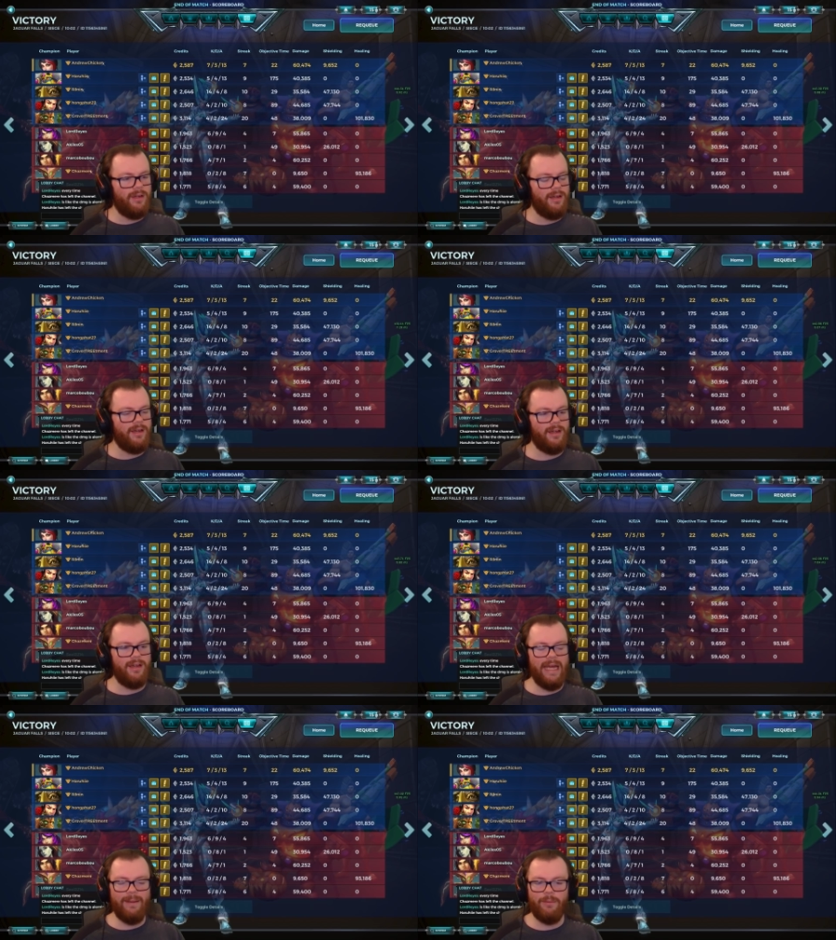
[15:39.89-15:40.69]

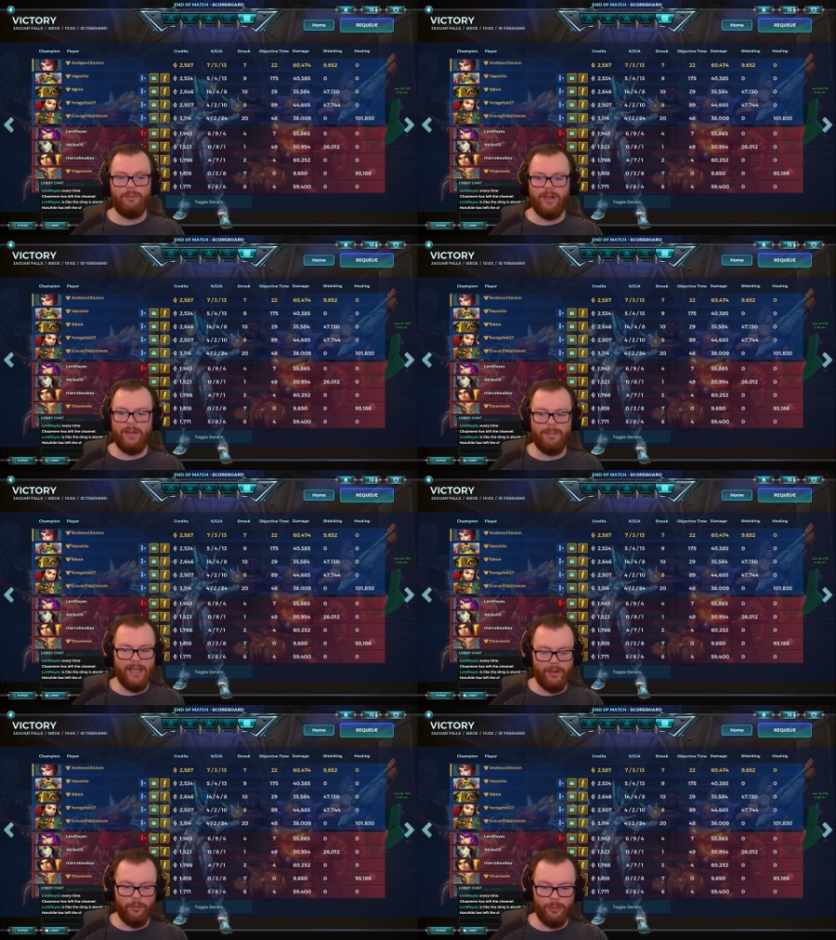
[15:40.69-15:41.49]
Uh, I'm a freaking
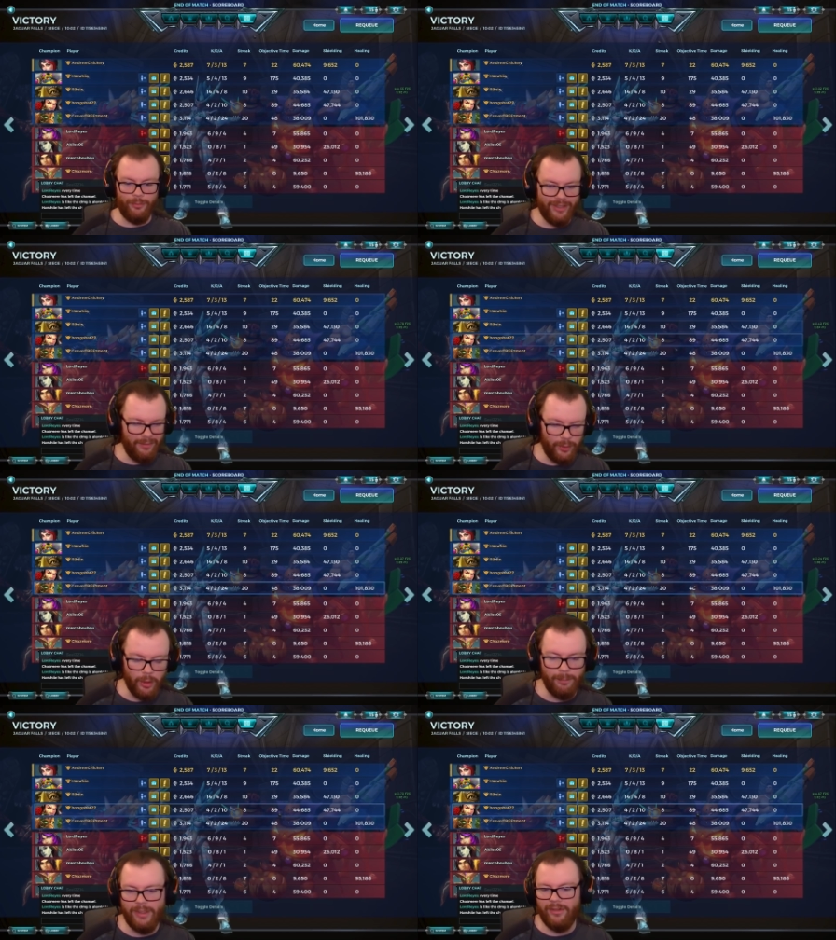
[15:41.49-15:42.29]
Paladin's Boomer. It's not even
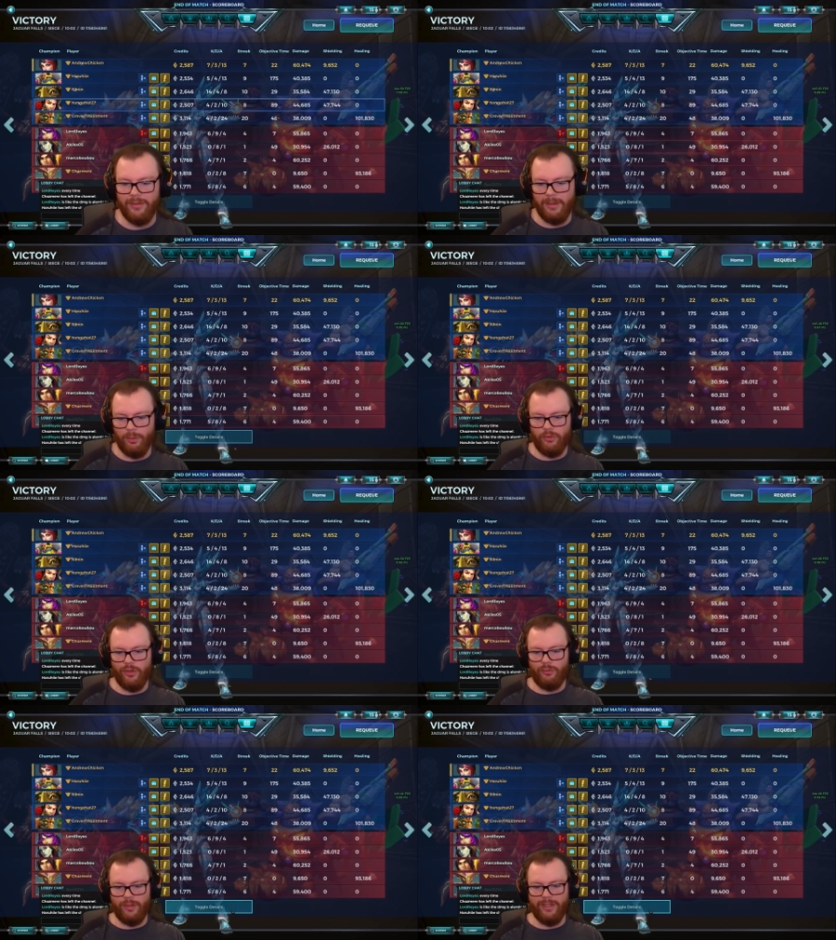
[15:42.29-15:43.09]
called planted anymore. It's
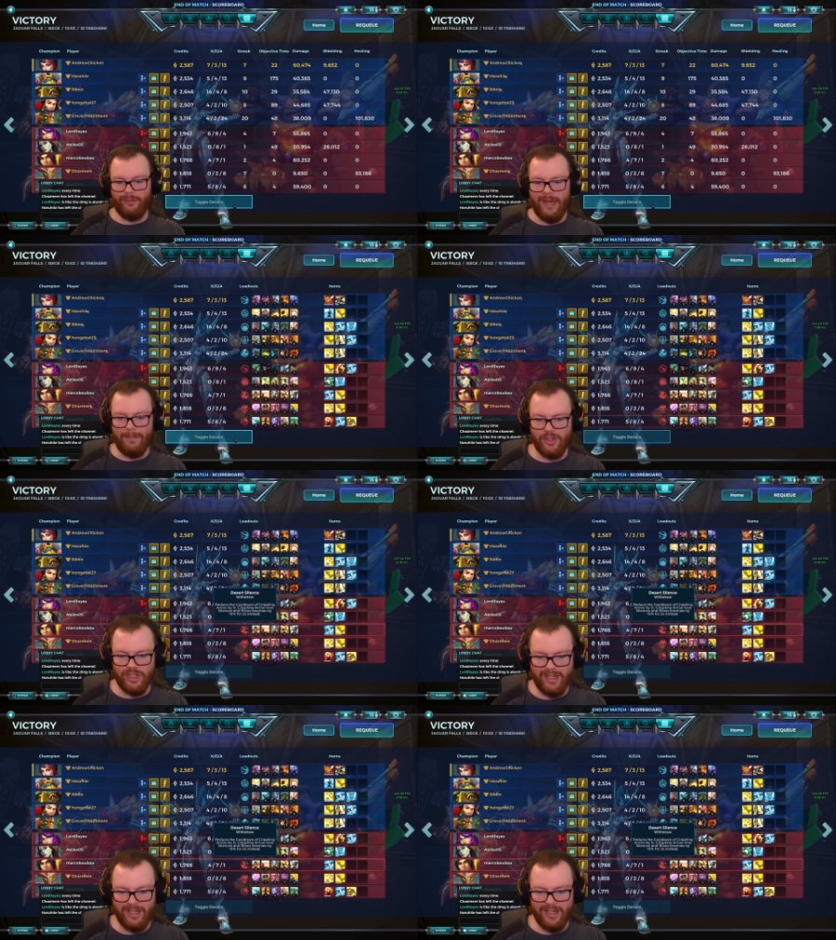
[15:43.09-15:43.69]
called freaking rapid shot.